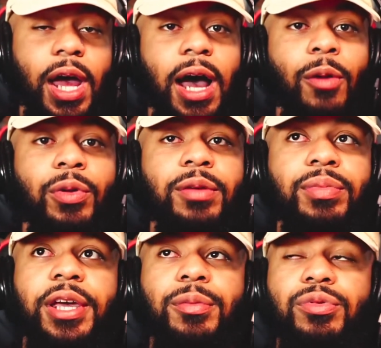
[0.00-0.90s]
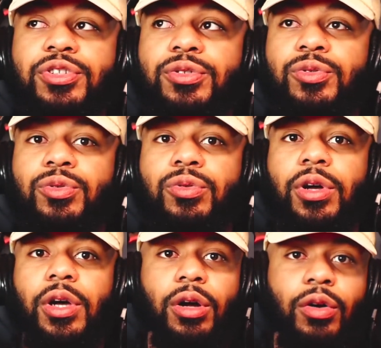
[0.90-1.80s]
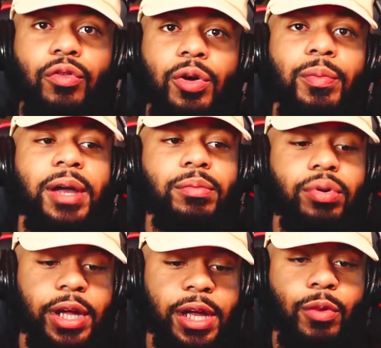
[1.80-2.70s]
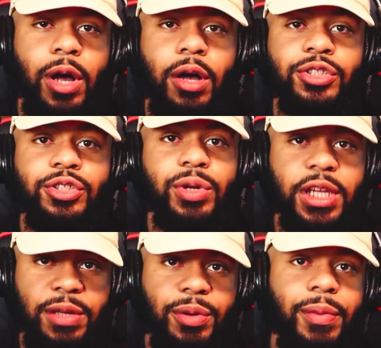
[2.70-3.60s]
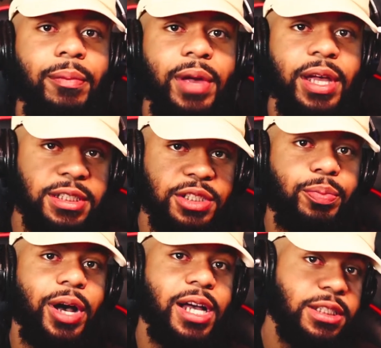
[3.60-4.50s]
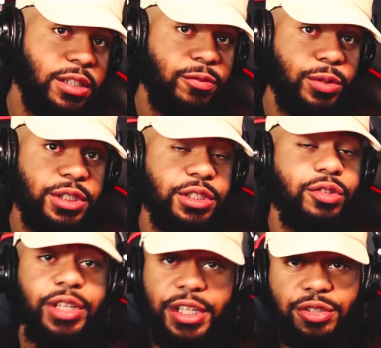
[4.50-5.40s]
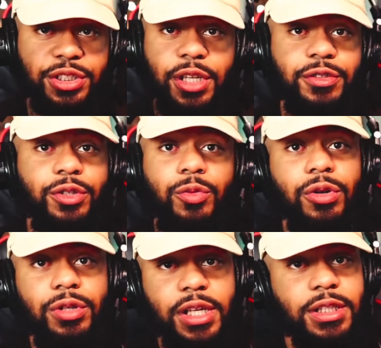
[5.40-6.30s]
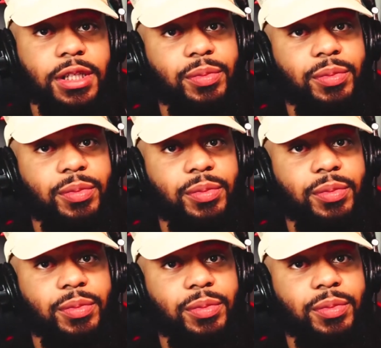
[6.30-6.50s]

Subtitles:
I want to be able to grow my brand while also keeping my message positive, which is create yourself so the world doesn't.